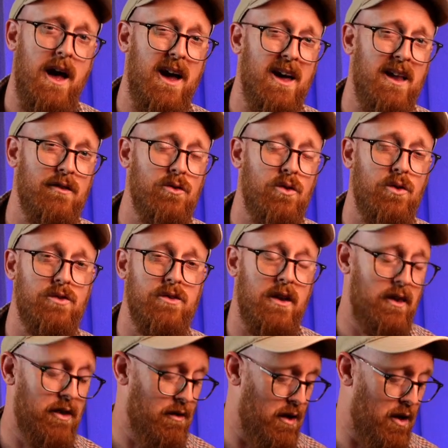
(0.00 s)
And of course,
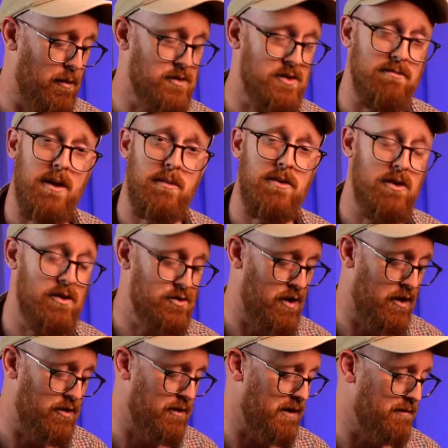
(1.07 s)
another option, maybe you could
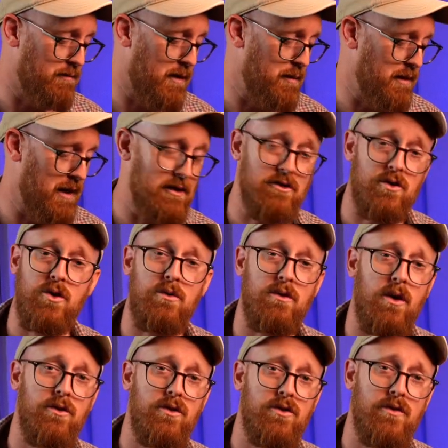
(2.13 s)
try doing maybe like two
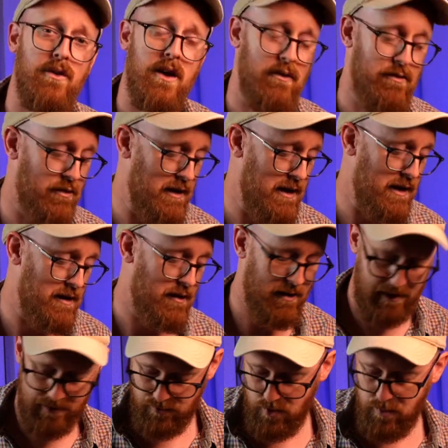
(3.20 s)
notes for every,
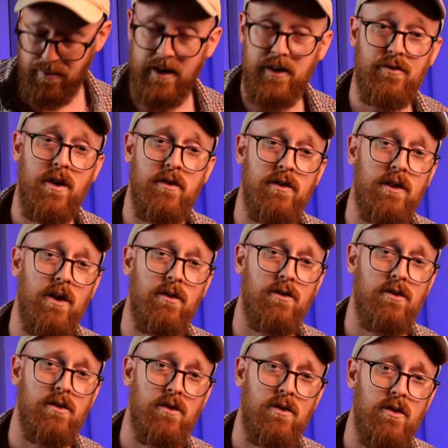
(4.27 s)
like two picks for every note.